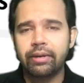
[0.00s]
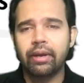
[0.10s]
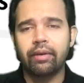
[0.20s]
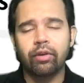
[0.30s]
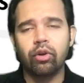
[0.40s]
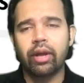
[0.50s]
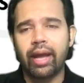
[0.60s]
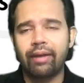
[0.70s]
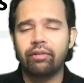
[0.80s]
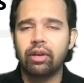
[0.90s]
Uh, we're going to
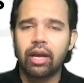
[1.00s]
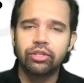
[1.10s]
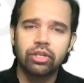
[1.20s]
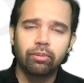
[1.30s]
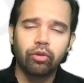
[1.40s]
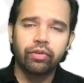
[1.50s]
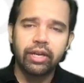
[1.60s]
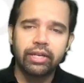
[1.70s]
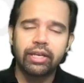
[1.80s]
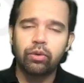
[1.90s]
have larger number of
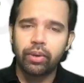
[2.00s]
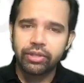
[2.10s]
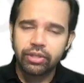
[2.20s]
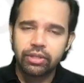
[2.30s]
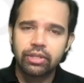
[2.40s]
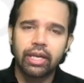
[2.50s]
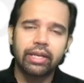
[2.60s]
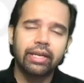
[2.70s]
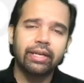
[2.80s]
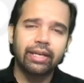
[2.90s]
ENT questions and
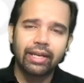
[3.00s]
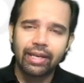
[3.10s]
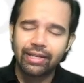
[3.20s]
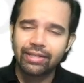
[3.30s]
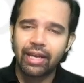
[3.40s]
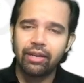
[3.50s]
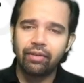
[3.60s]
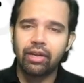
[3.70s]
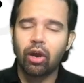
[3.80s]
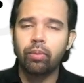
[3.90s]
ENT is anyway
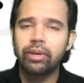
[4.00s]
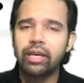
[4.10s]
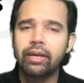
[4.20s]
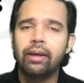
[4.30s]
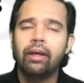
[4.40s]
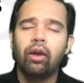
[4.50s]
now being